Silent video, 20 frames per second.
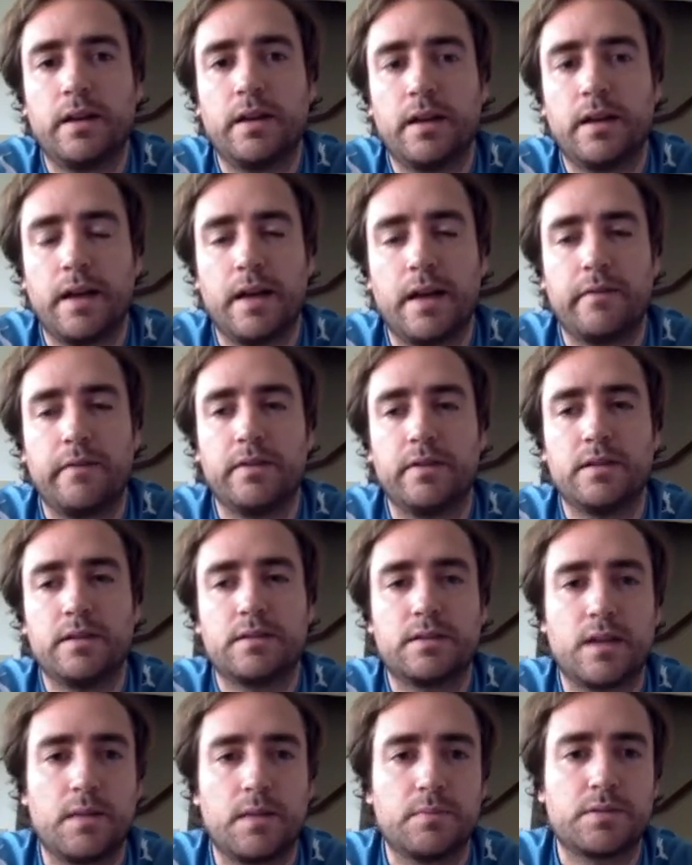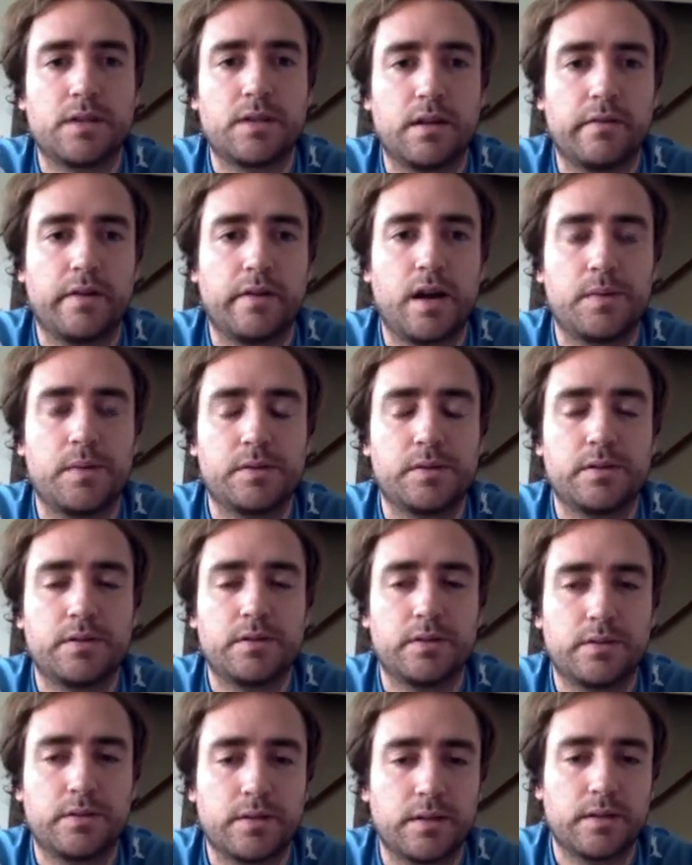and have the same set of options.
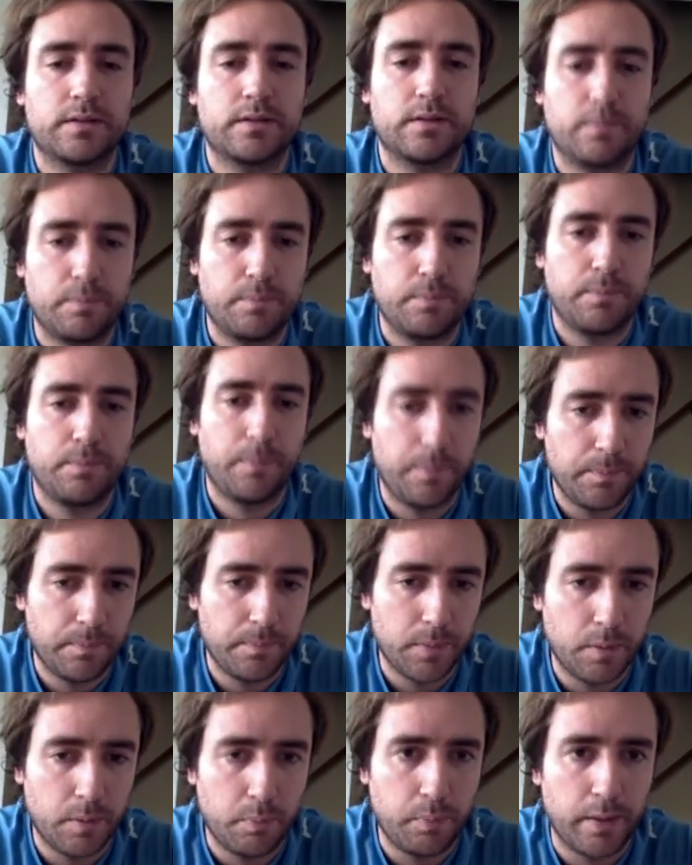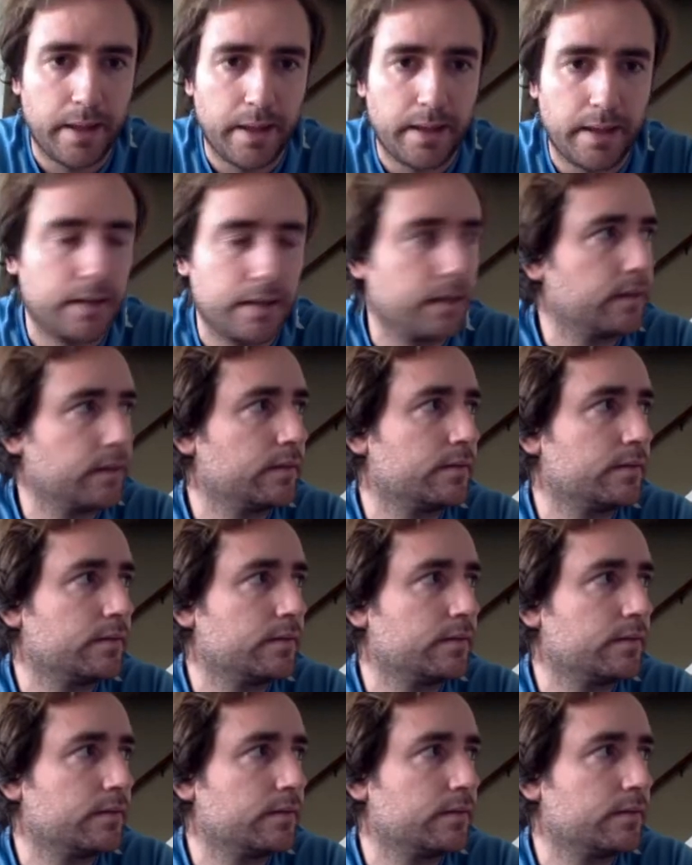So it's a blanket